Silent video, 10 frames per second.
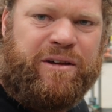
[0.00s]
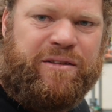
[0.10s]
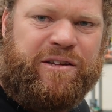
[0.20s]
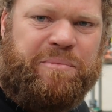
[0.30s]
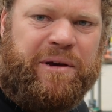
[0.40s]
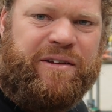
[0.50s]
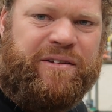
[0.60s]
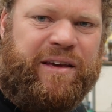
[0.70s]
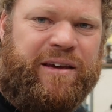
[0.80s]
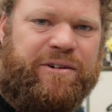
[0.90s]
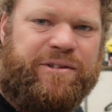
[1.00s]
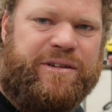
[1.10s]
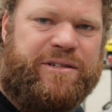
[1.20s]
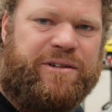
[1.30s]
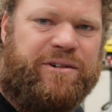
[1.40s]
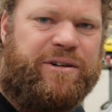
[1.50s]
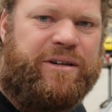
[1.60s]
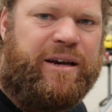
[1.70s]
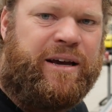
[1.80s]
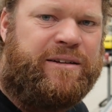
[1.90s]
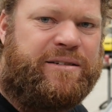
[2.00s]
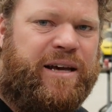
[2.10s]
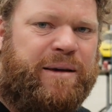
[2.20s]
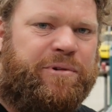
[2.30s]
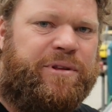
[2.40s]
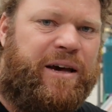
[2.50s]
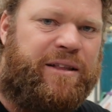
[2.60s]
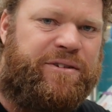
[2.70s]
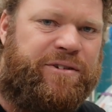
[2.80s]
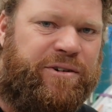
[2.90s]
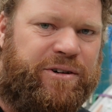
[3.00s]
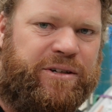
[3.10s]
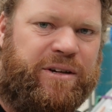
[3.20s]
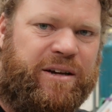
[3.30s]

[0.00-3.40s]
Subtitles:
this piece here on this side and same on the other side,